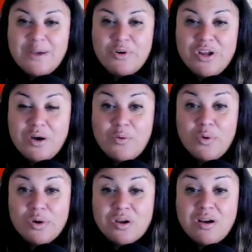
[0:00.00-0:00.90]
I bring a
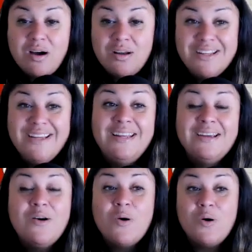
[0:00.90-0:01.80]
word
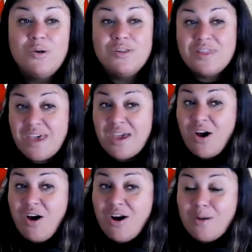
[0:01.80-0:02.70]
called the
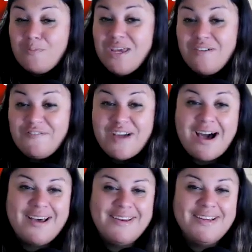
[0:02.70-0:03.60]
heartbeat of
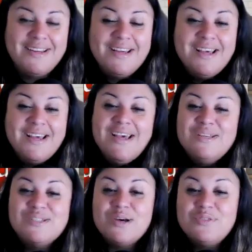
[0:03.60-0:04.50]
God.
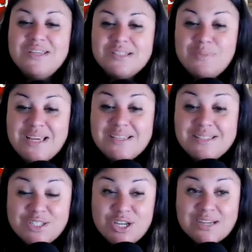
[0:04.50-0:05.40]
So this
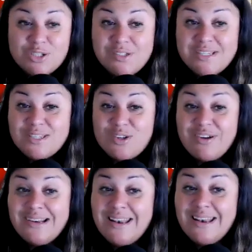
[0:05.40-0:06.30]
message actually
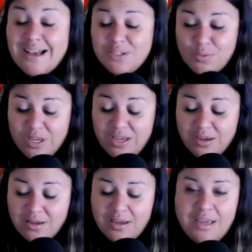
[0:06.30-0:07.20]
started last
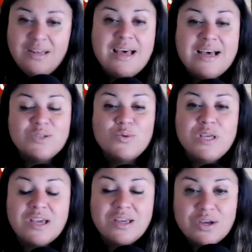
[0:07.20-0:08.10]
week, and last
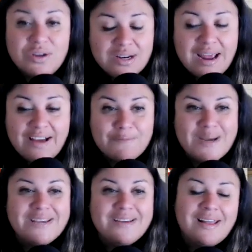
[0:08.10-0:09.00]
week I couldn't have
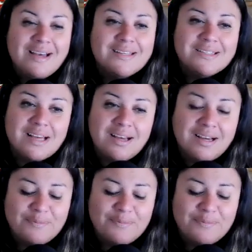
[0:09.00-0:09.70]
my class